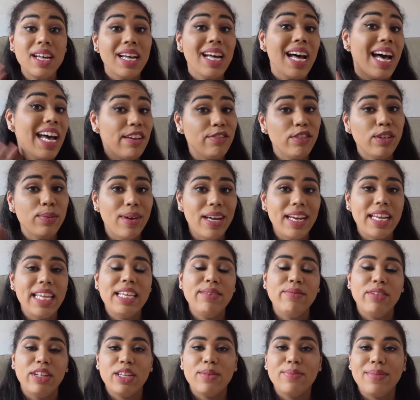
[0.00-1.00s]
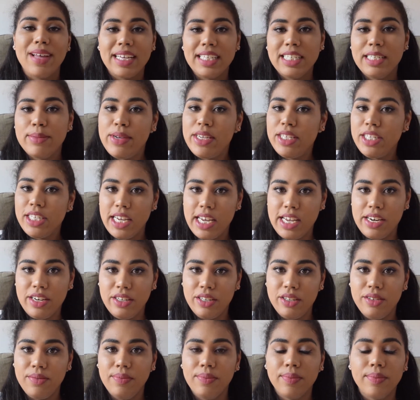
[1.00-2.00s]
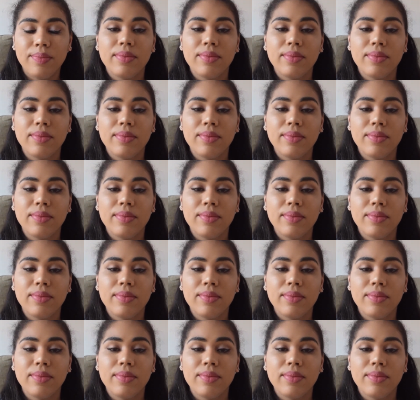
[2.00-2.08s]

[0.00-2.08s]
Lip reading: Hi everybody, welcome back to my channel.